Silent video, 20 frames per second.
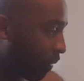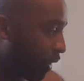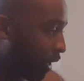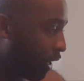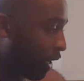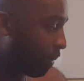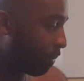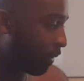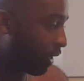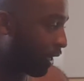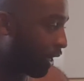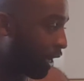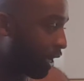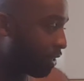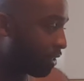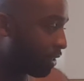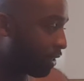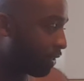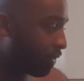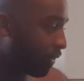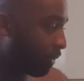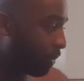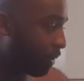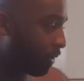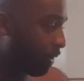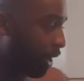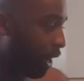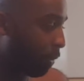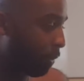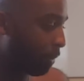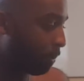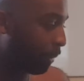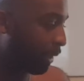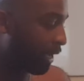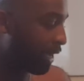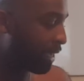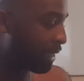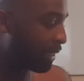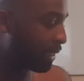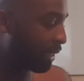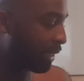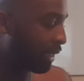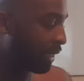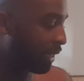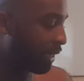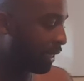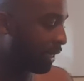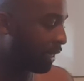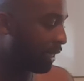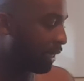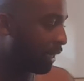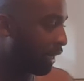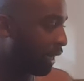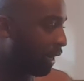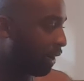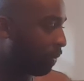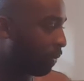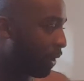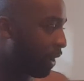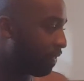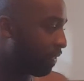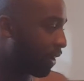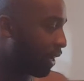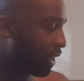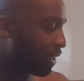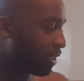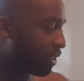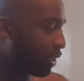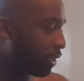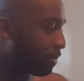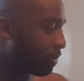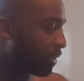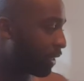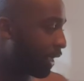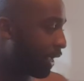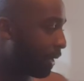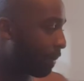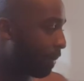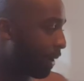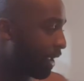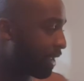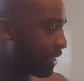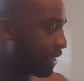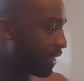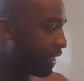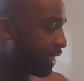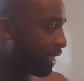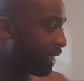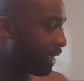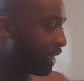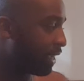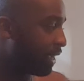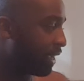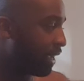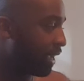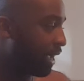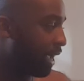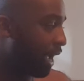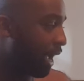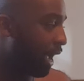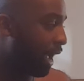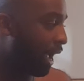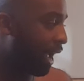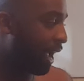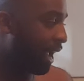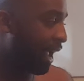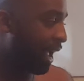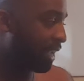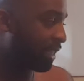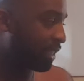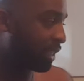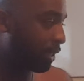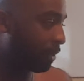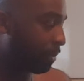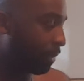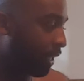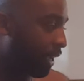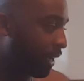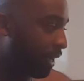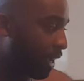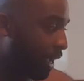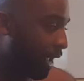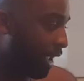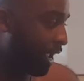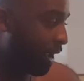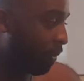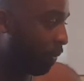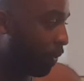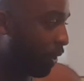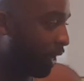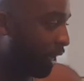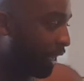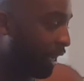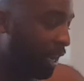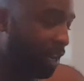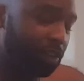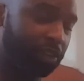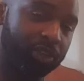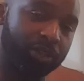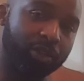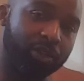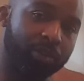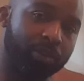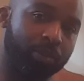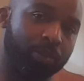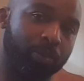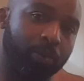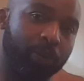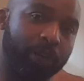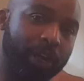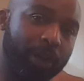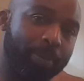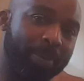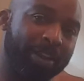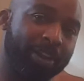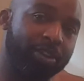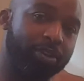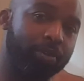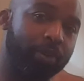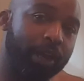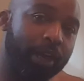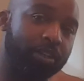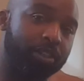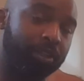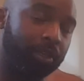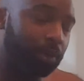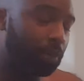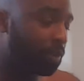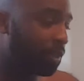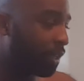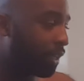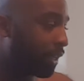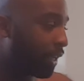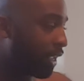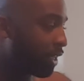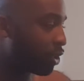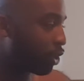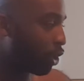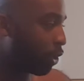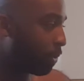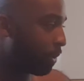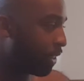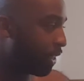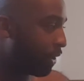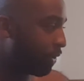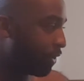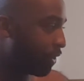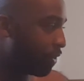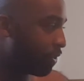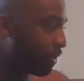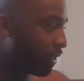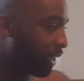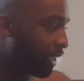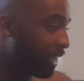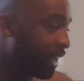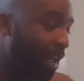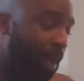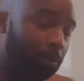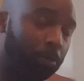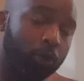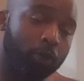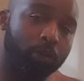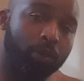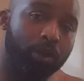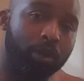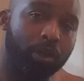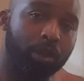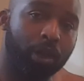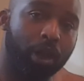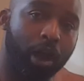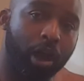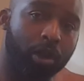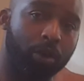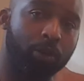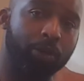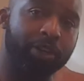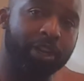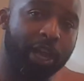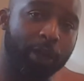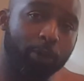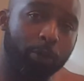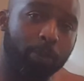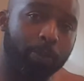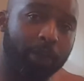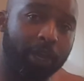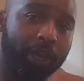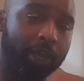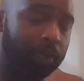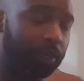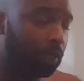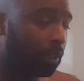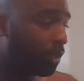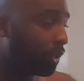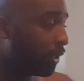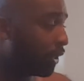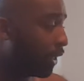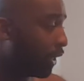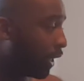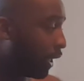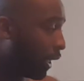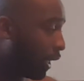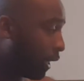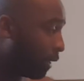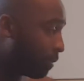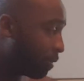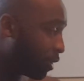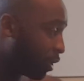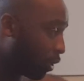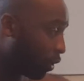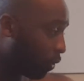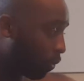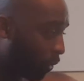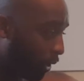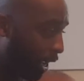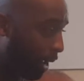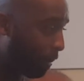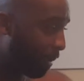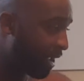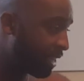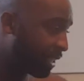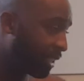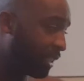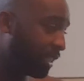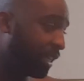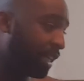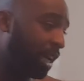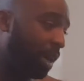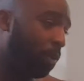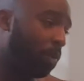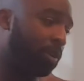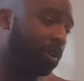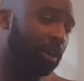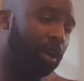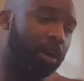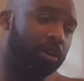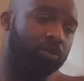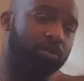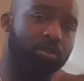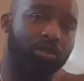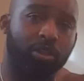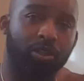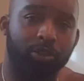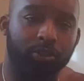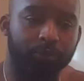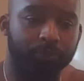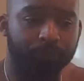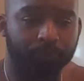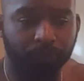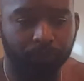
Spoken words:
the helmet place, Rev Customs, and basically I asked them, like, hey, what can I do? What kind of paint are you guys using? And they told me they were using enamel, auto enamel paint. So what I basically did, I went to AutoZone